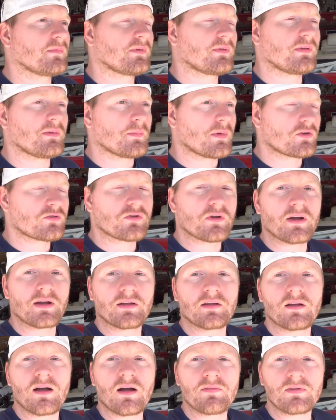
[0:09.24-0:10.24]
Make sure I
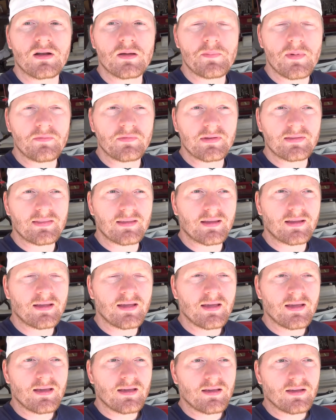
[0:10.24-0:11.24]
covered up everything.
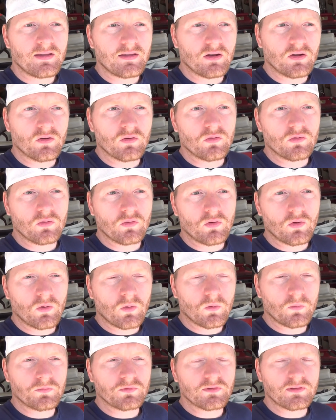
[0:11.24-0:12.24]
You know,
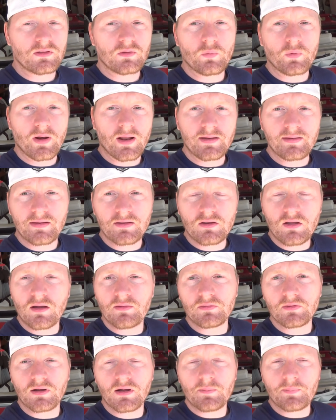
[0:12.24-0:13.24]
hopefully what I did
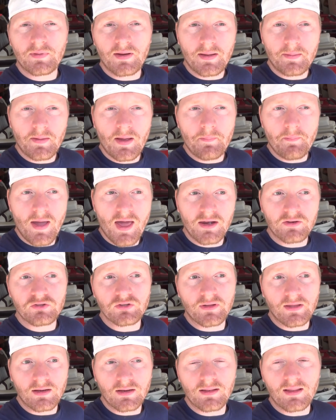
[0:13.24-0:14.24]
cover up, and I managed
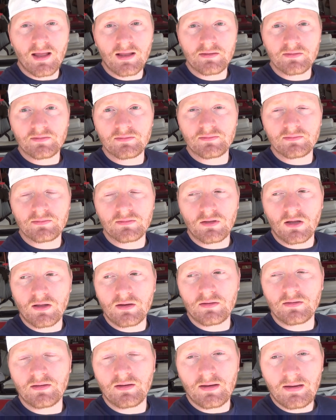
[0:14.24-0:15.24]
to get a lot
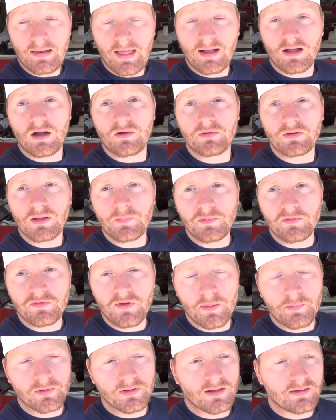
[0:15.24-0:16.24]
done and a lot covered up in
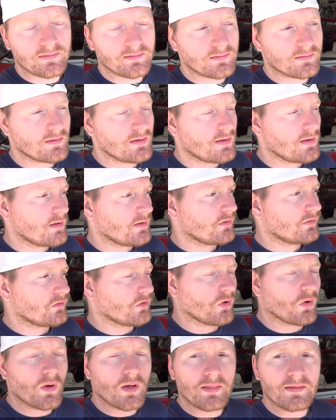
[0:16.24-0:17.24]
fiberglass.
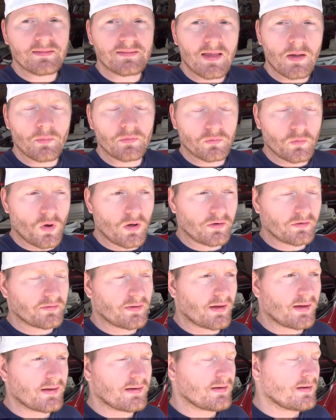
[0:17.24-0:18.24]
So at least that was
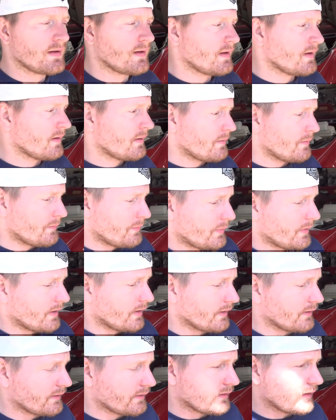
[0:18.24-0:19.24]
watertight,
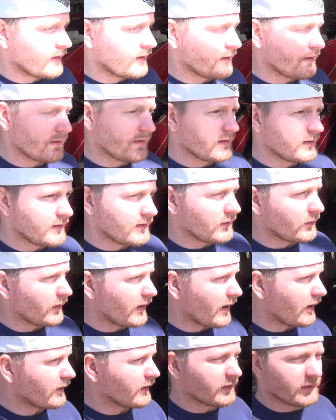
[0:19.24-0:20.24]
but there were
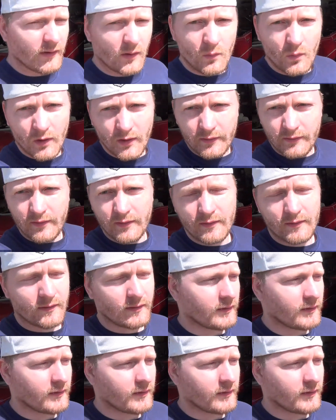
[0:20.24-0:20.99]
areas that weren't.